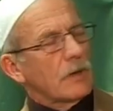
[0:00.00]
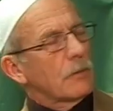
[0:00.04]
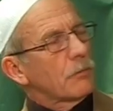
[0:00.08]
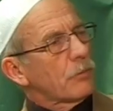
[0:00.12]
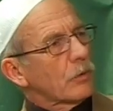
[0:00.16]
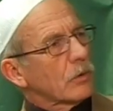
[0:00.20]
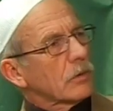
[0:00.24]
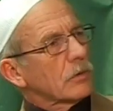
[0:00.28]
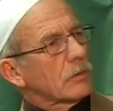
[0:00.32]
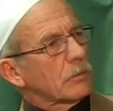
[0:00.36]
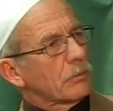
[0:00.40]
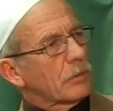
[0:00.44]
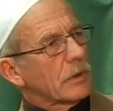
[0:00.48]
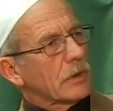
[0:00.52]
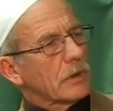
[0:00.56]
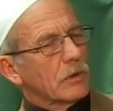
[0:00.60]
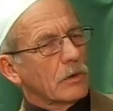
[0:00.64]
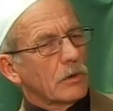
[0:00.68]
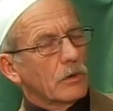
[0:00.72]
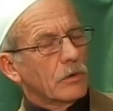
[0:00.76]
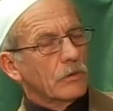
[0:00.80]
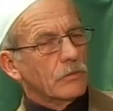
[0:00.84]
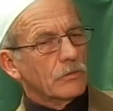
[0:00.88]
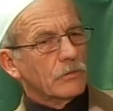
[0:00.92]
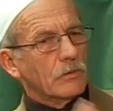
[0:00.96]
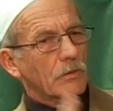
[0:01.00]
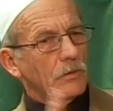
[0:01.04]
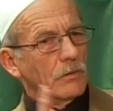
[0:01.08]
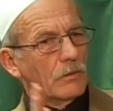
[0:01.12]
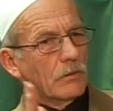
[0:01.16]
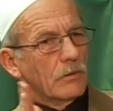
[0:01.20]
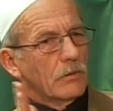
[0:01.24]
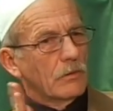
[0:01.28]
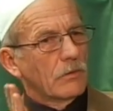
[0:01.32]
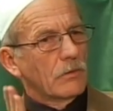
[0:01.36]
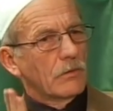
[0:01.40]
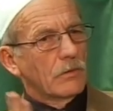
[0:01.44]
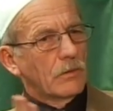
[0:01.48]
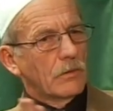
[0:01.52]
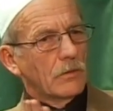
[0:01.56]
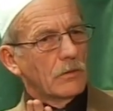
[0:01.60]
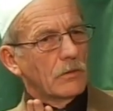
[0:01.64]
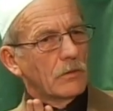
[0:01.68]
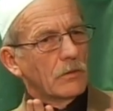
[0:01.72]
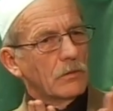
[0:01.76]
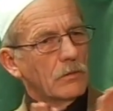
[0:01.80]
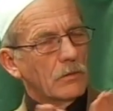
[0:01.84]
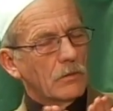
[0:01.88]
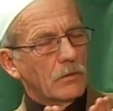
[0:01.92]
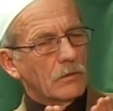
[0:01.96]
important, because
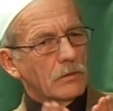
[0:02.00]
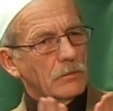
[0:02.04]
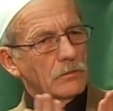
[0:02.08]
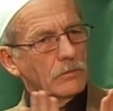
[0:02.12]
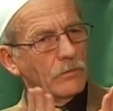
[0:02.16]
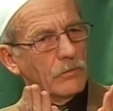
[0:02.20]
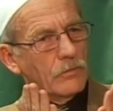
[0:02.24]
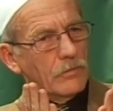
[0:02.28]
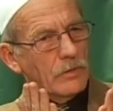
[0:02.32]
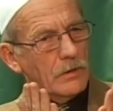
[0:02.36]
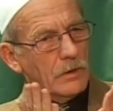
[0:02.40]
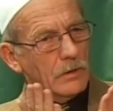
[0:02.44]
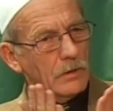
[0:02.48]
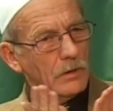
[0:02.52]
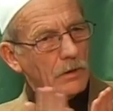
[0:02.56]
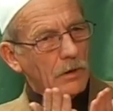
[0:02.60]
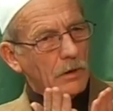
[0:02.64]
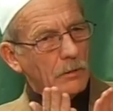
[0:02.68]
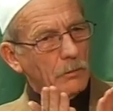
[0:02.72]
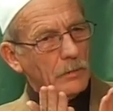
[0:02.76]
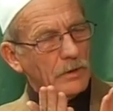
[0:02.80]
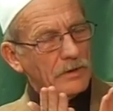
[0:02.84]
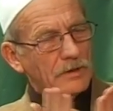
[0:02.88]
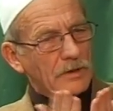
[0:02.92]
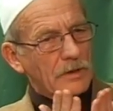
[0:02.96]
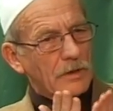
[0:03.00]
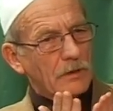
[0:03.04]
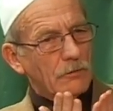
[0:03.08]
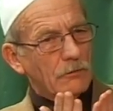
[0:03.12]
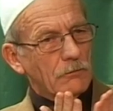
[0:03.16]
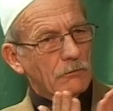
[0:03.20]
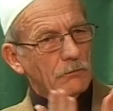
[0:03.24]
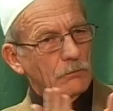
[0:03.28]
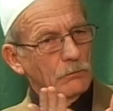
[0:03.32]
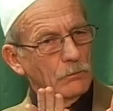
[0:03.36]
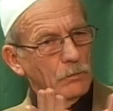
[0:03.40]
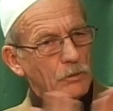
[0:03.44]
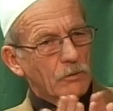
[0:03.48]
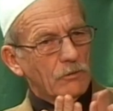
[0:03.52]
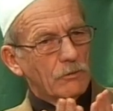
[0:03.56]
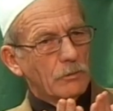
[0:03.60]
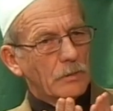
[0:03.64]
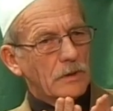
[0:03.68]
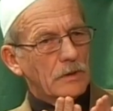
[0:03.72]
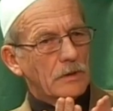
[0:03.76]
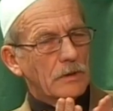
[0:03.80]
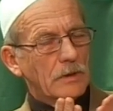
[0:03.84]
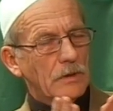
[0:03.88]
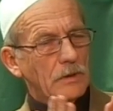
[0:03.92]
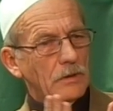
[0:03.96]
the Ahmadiyya
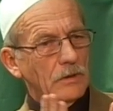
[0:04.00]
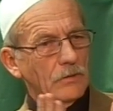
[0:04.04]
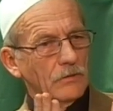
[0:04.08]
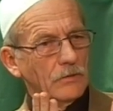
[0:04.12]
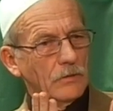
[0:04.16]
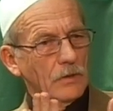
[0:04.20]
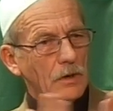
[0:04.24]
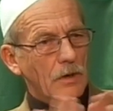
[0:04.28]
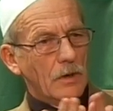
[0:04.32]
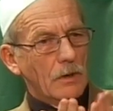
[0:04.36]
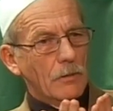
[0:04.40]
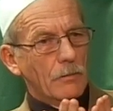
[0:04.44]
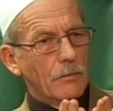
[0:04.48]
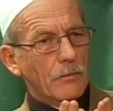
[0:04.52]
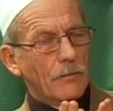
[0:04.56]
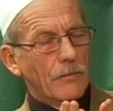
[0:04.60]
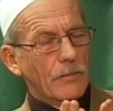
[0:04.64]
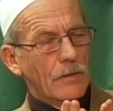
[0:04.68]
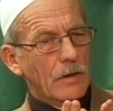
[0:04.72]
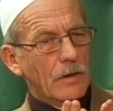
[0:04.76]
movement in Islam,